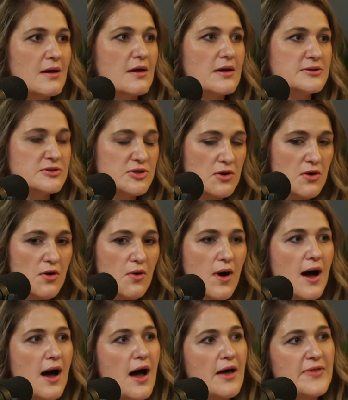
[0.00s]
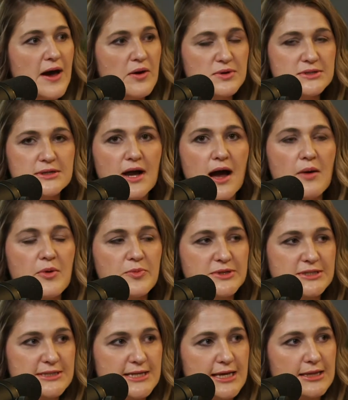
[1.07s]
And so that was a common
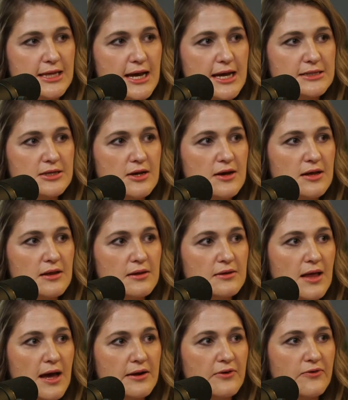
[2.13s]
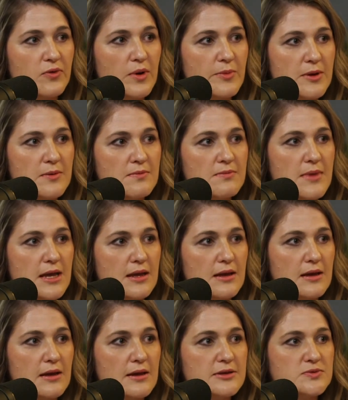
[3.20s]
mistake that I saw a lot of women
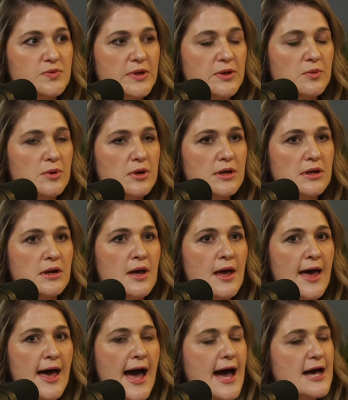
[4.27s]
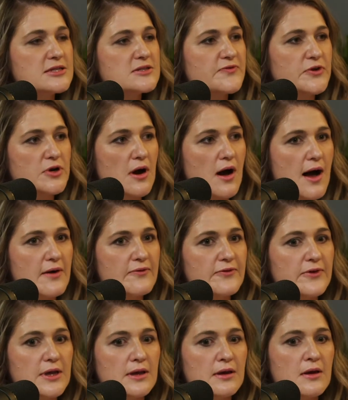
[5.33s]
making, is we would ask for
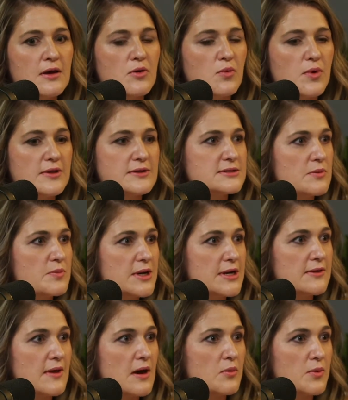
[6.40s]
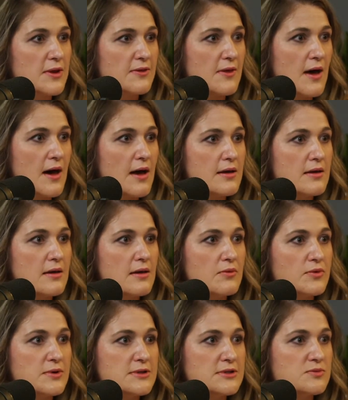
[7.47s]
coffee with somebody that we thought
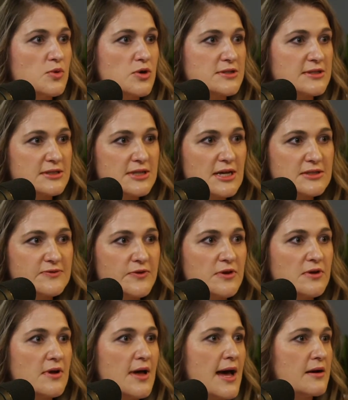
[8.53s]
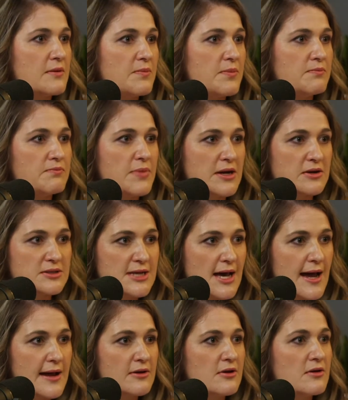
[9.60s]
was more successful, had a better
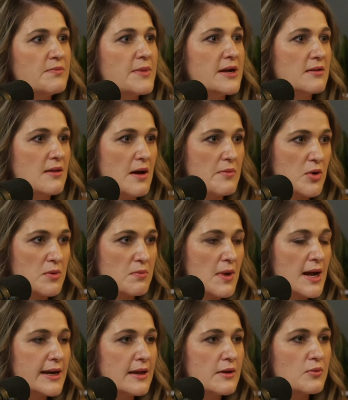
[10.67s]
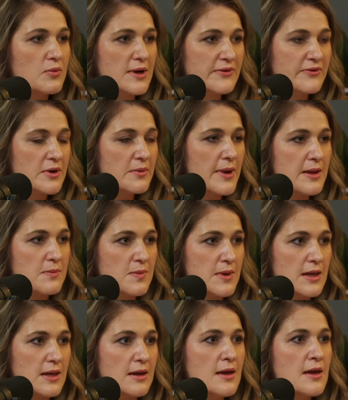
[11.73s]
title, made a lot more money, whatever it might
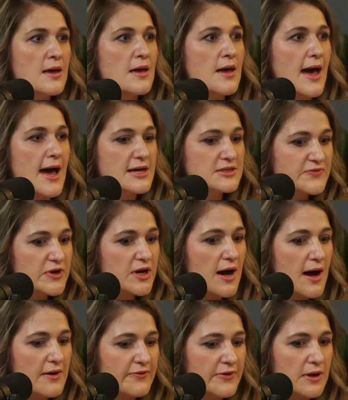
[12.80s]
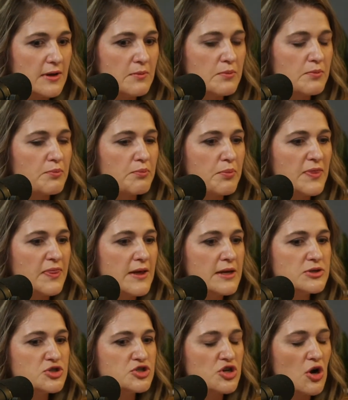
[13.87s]
be. Ask for coffee, but
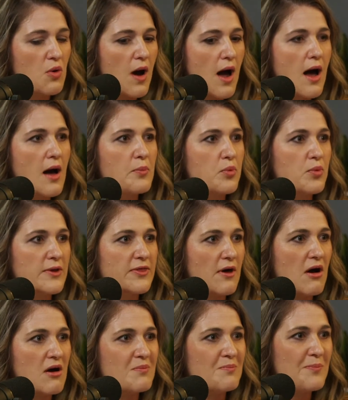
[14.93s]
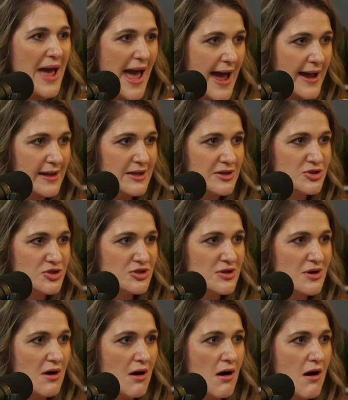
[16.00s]
then show up with our baggage,
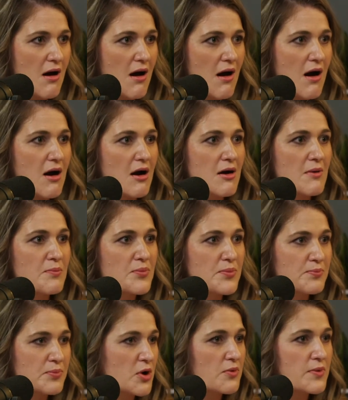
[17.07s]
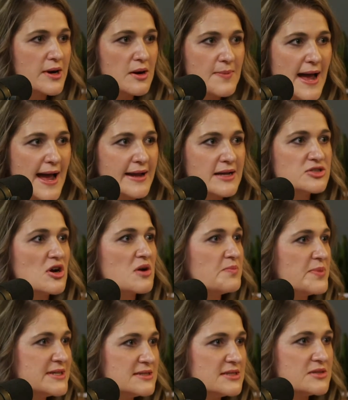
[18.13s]
our career baggage, our
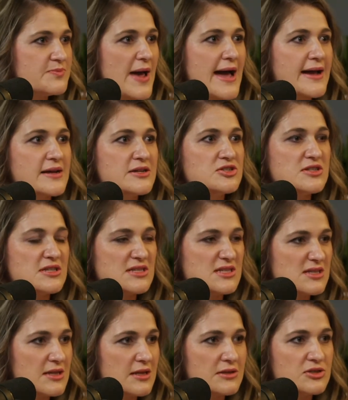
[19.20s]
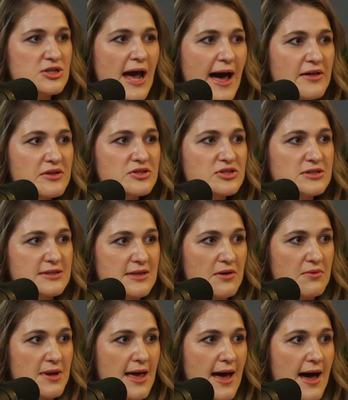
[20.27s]
business baggage, the challenges
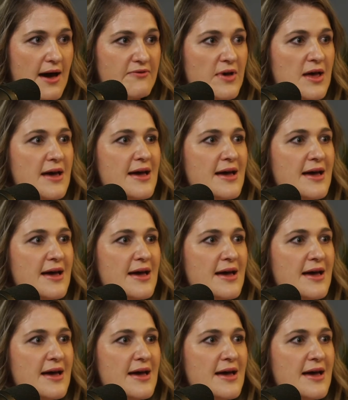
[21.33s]
that we have,